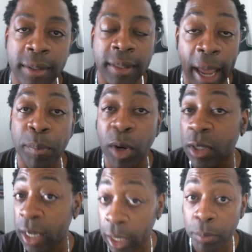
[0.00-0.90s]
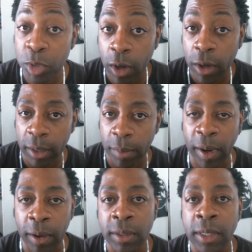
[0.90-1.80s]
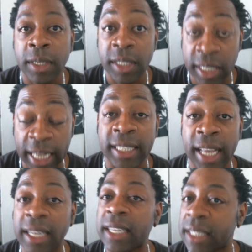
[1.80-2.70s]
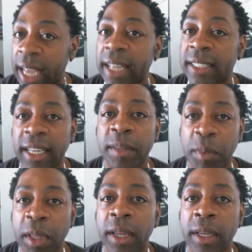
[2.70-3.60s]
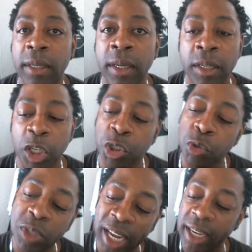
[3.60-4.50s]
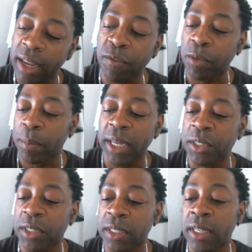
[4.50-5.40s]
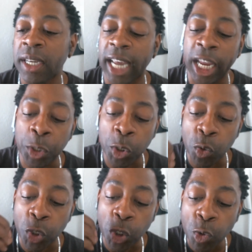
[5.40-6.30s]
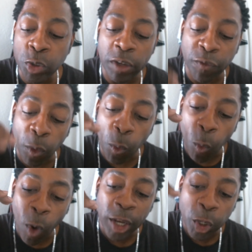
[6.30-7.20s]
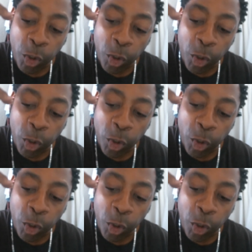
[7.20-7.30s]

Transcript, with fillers: That book that I am talking about says that exact same thing, that you take information and you use it for what